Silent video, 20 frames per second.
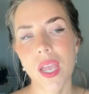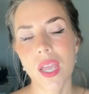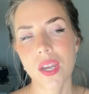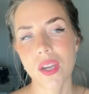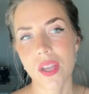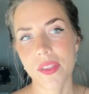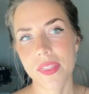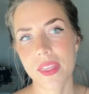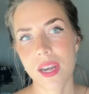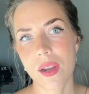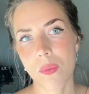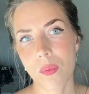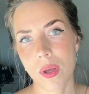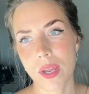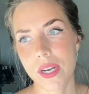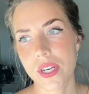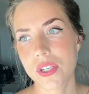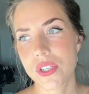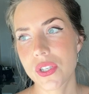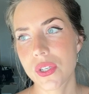Not that I
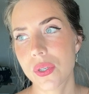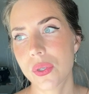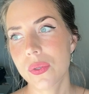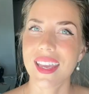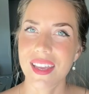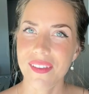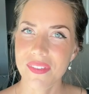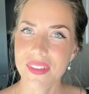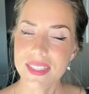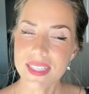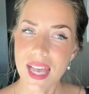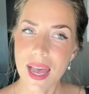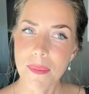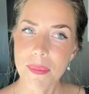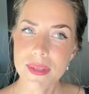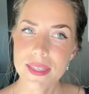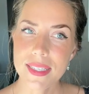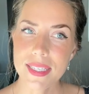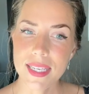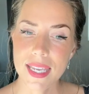wanted to. If this
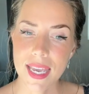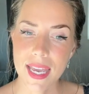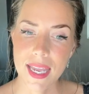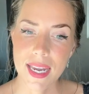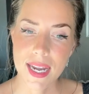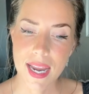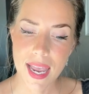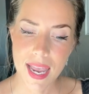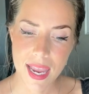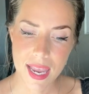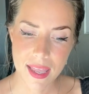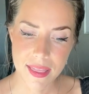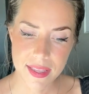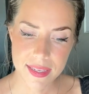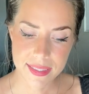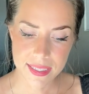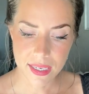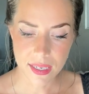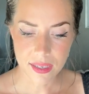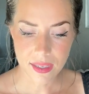happens again and
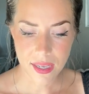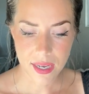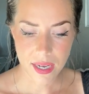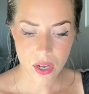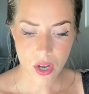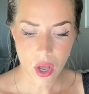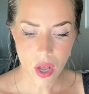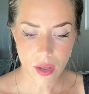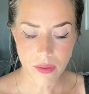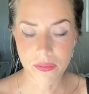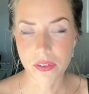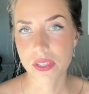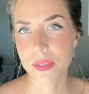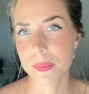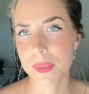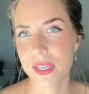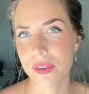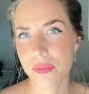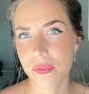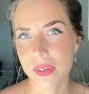this airline offers
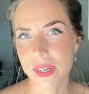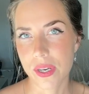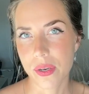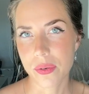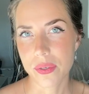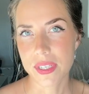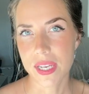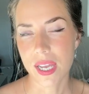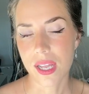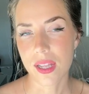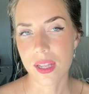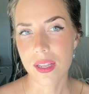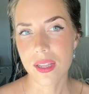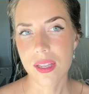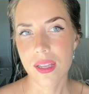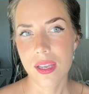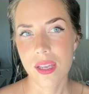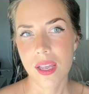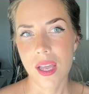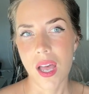me a free
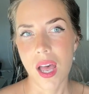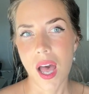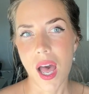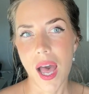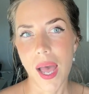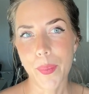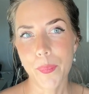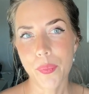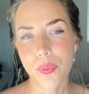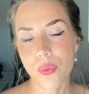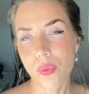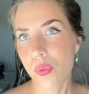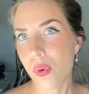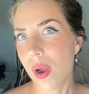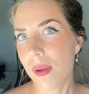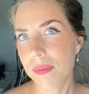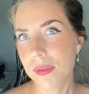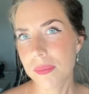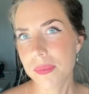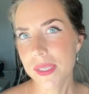hotel, I'm
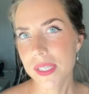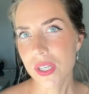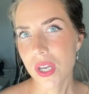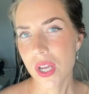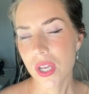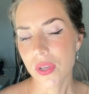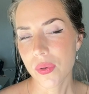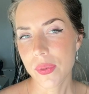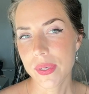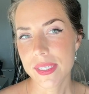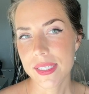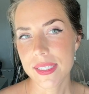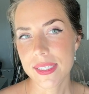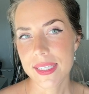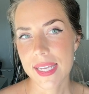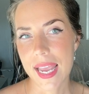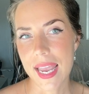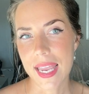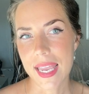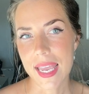probably not going to
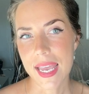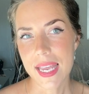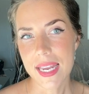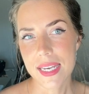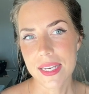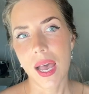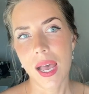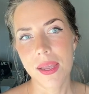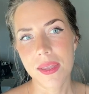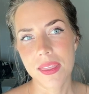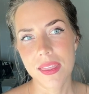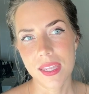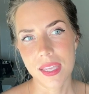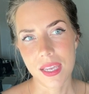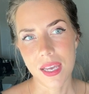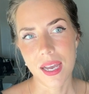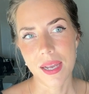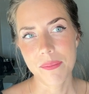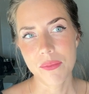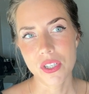take it. I
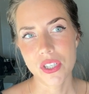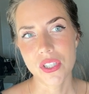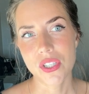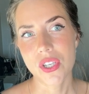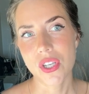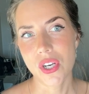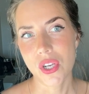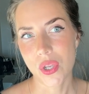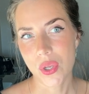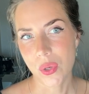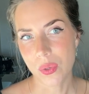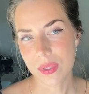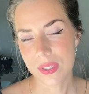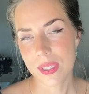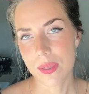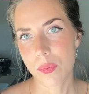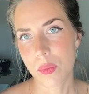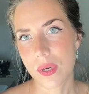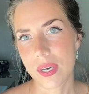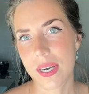think I'm just gonna go
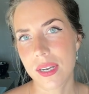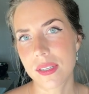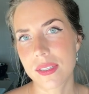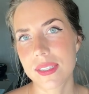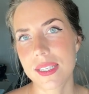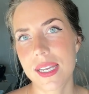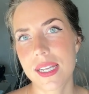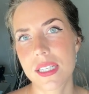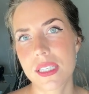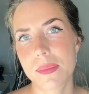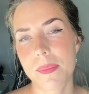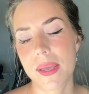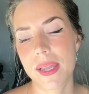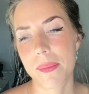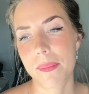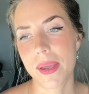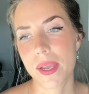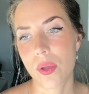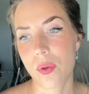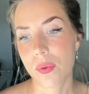somewhere else and spend
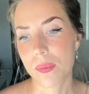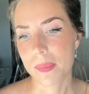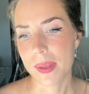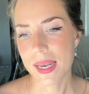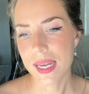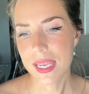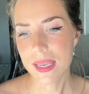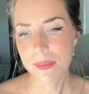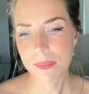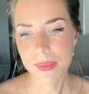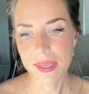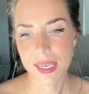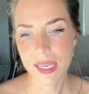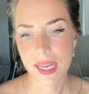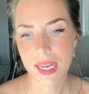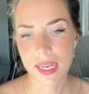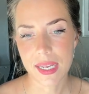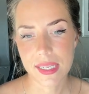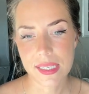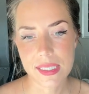my own money
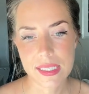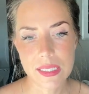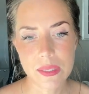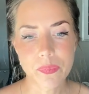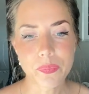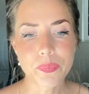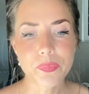because